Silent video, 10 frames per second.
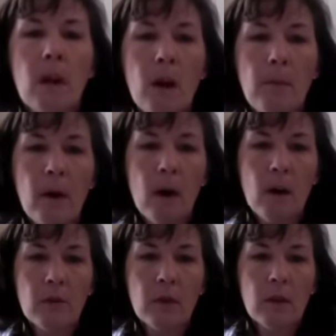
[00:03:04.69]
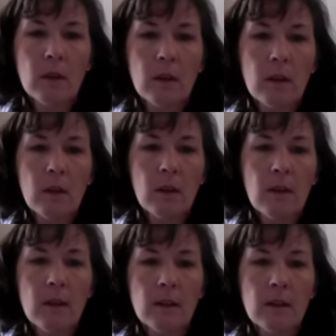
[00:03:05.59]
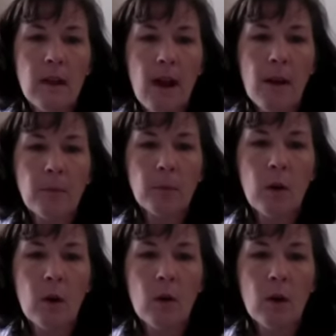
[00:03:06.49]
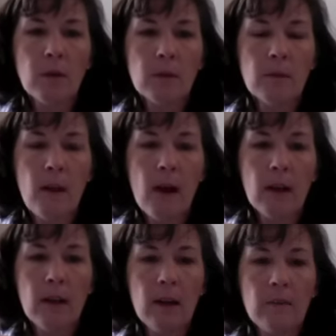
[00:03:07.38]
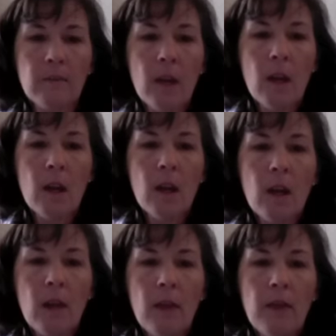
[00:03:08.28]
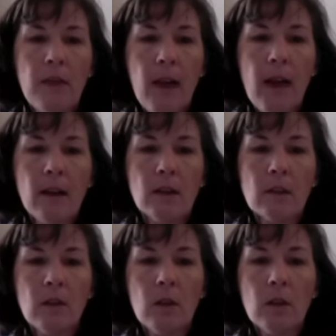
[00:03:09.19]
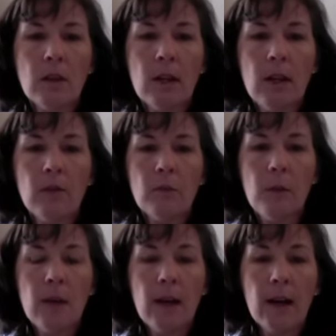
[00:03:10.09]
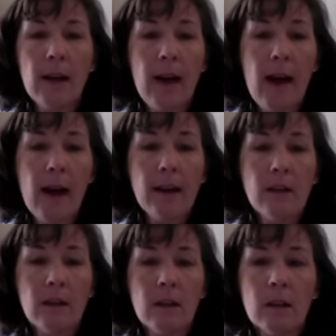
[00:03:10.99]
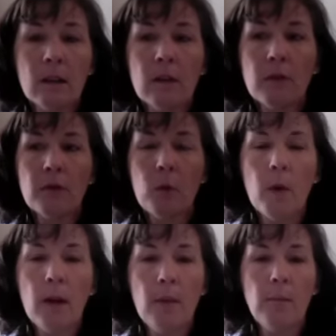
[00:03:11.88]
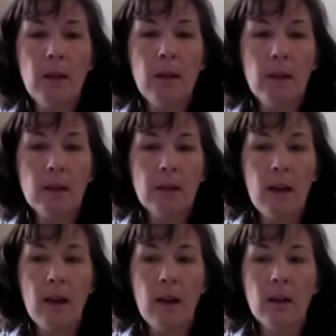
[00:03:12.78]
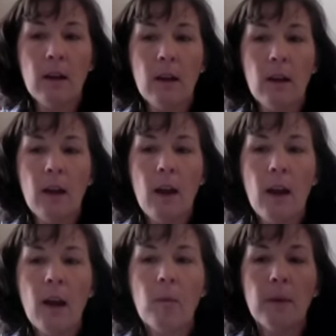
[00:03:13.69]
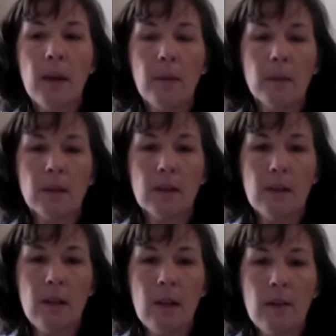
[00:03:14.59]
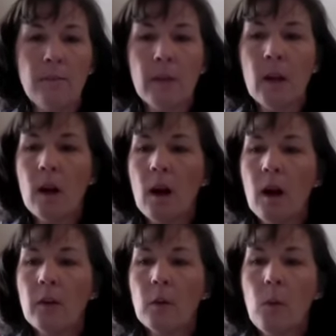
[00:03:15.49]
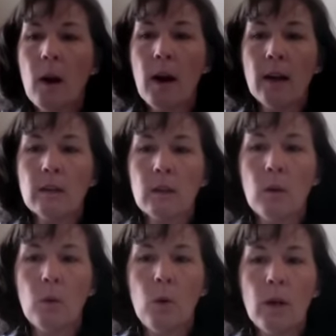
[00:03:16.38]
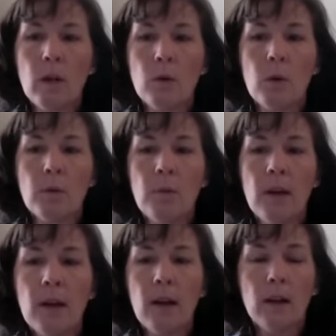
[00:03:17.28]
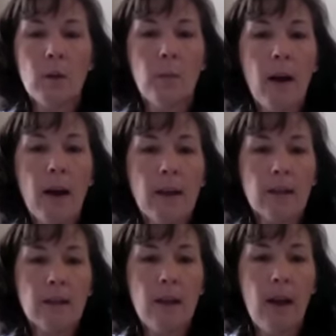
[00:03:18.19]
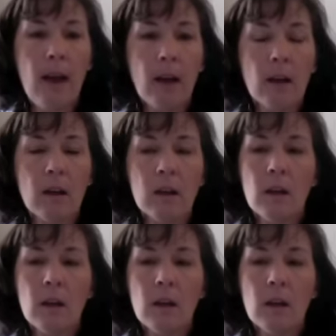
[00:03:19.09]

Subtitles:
above this top row of smocking. That is going to give me a guide for when I pin this on, and I'll be able to see. Otherwise, when you would pin on your bias neck